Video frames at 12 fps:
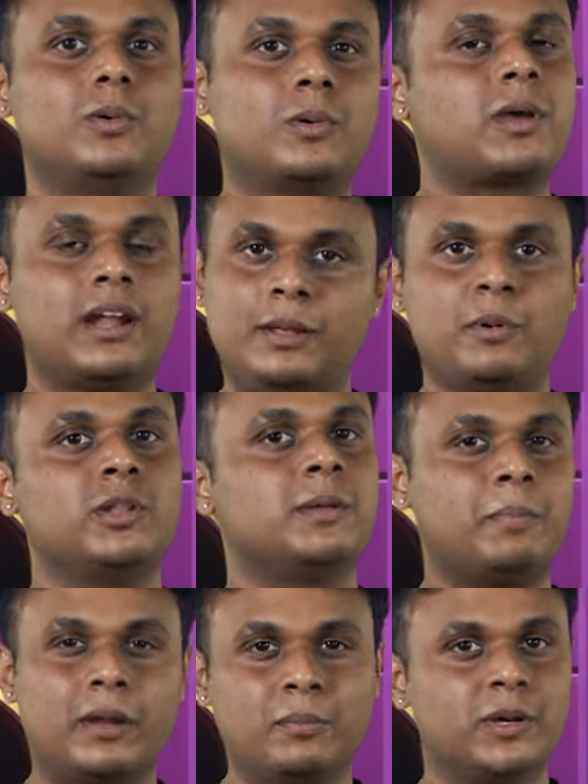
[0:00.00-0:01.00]
or kandipa and
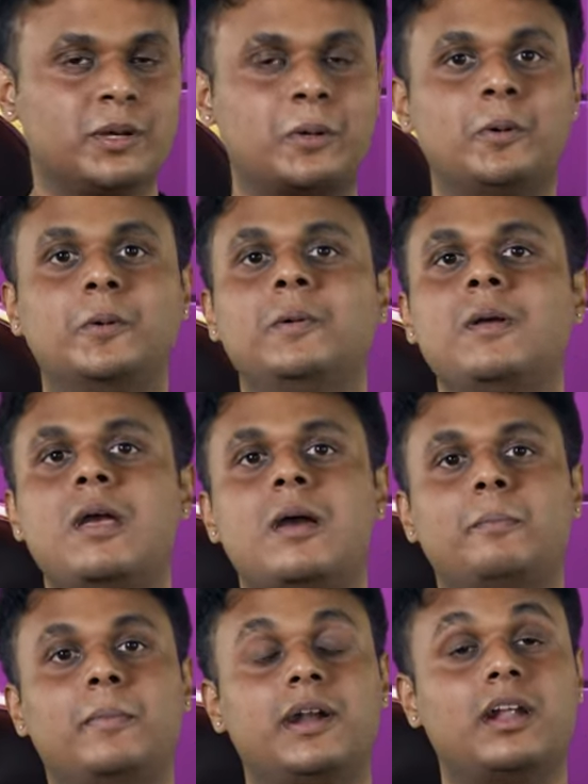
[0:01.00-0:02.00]
perumai irukum,
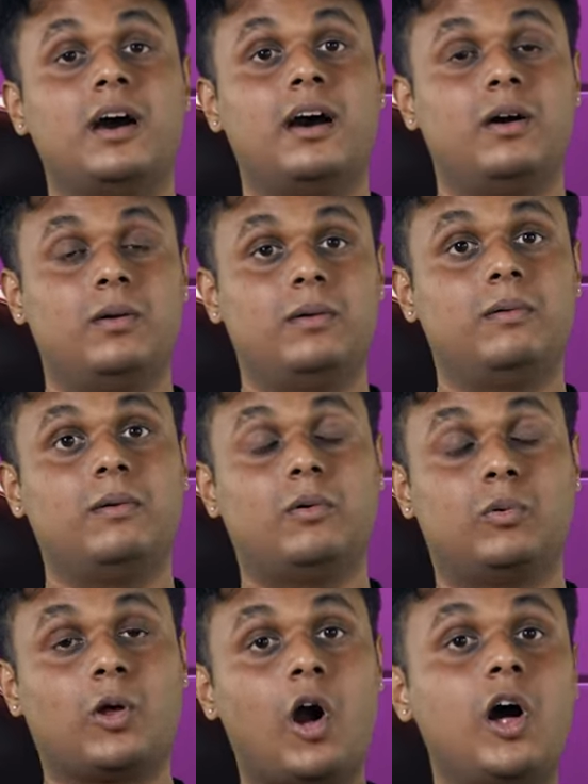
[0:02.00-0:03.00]
but
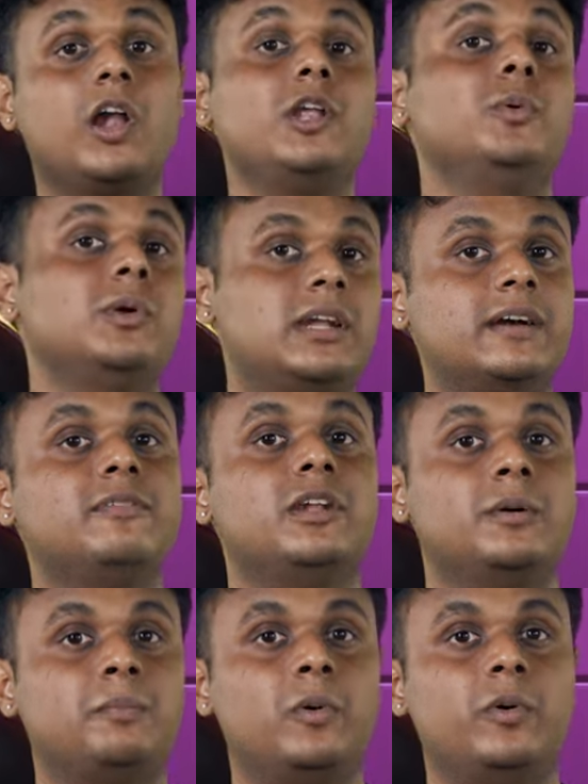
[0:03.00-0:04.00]
or Hollywood level
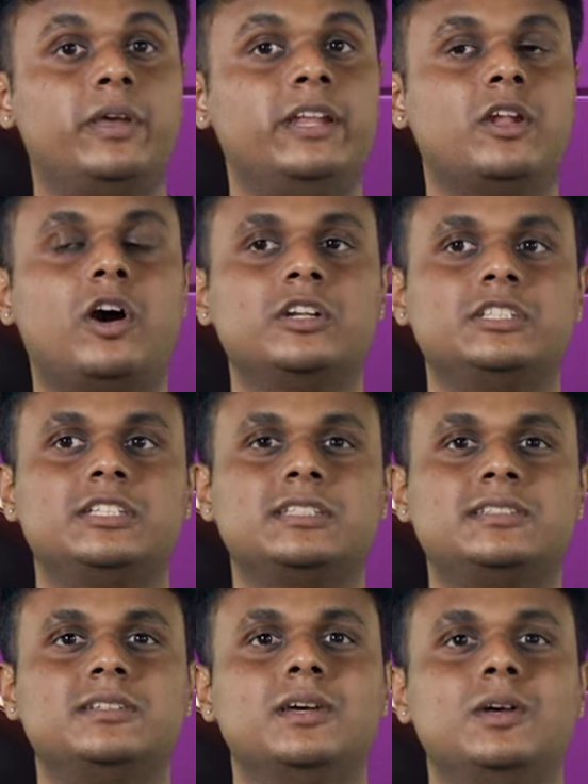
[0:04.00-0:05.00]
la poi not
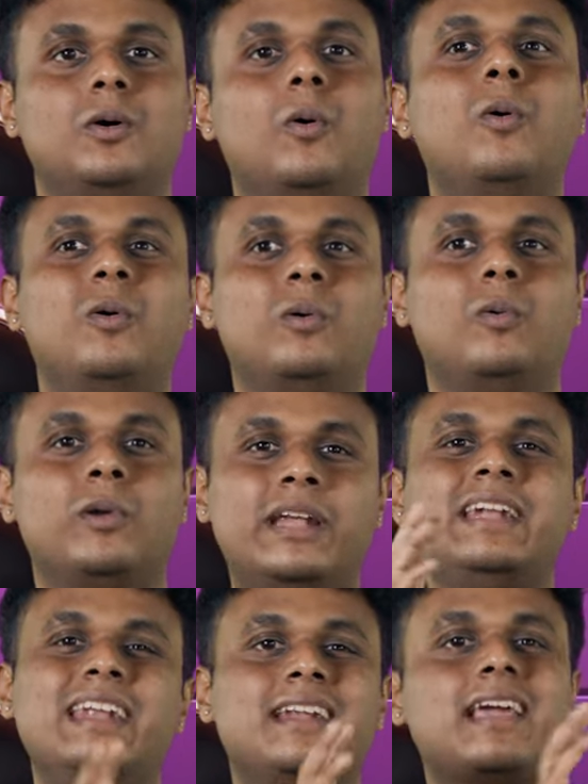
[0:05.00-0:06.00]
just or
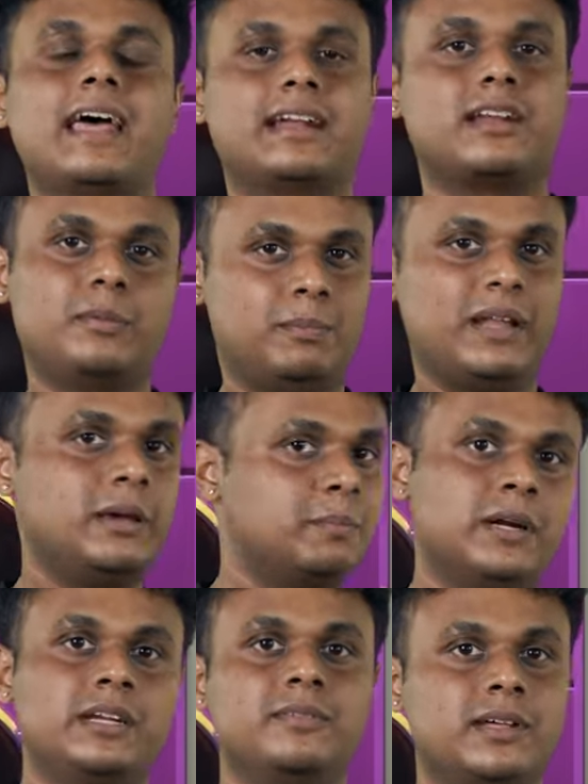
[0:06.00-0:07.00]
Indian character play
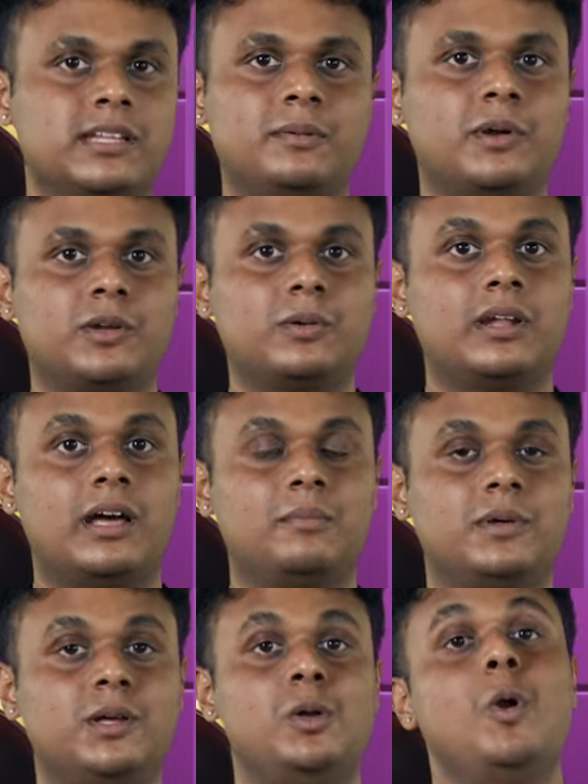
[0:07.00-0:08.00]
pannittu vandan mattum
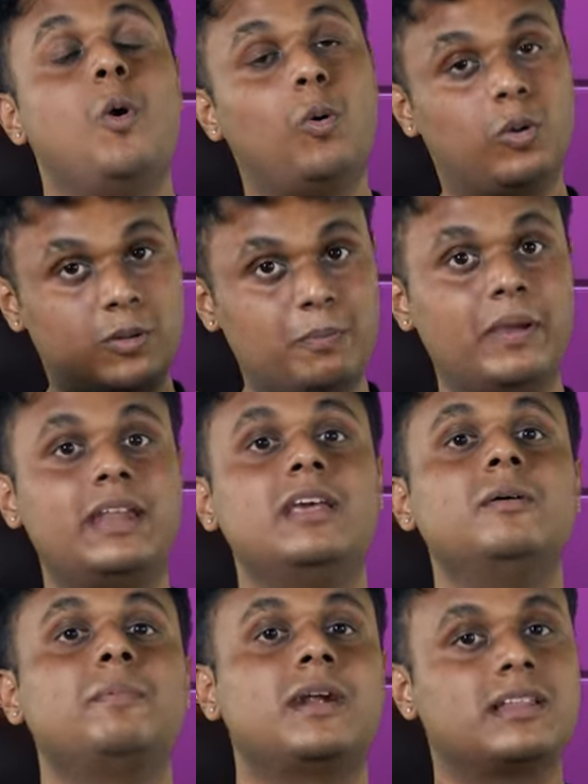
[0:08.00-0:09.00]
illama or
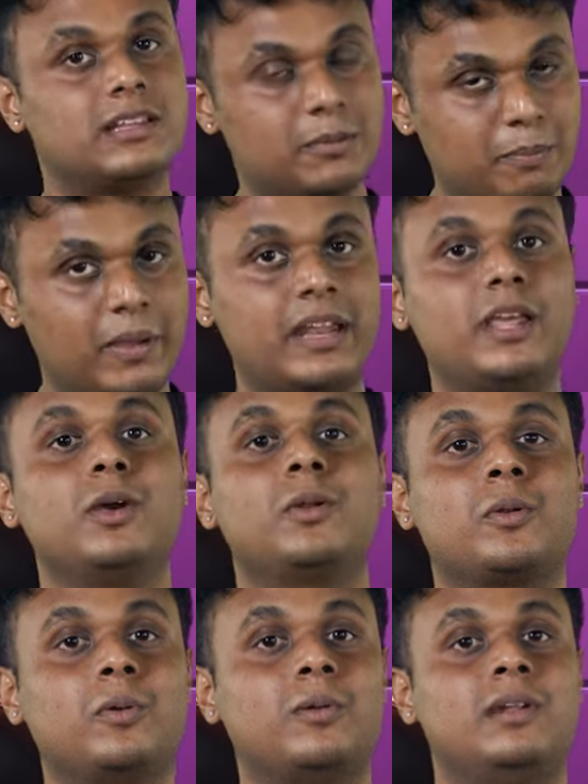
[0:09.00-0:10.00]
periya padathula periya
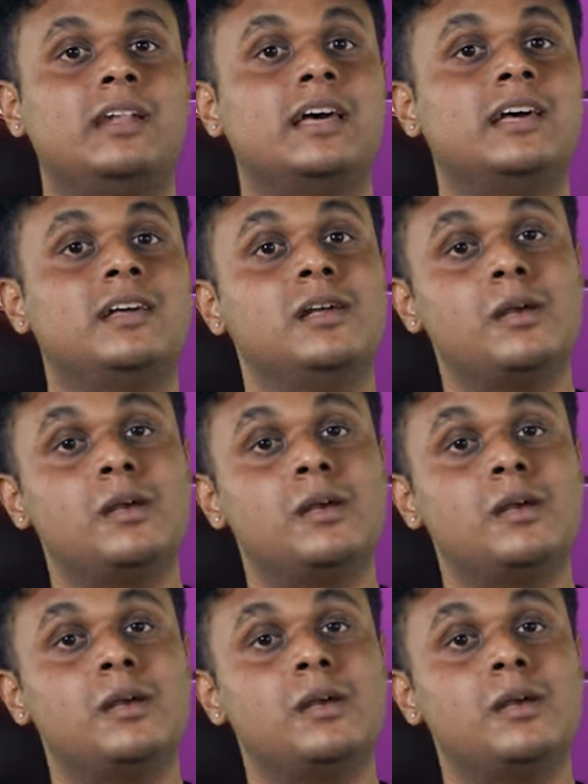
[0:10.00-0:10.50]
role la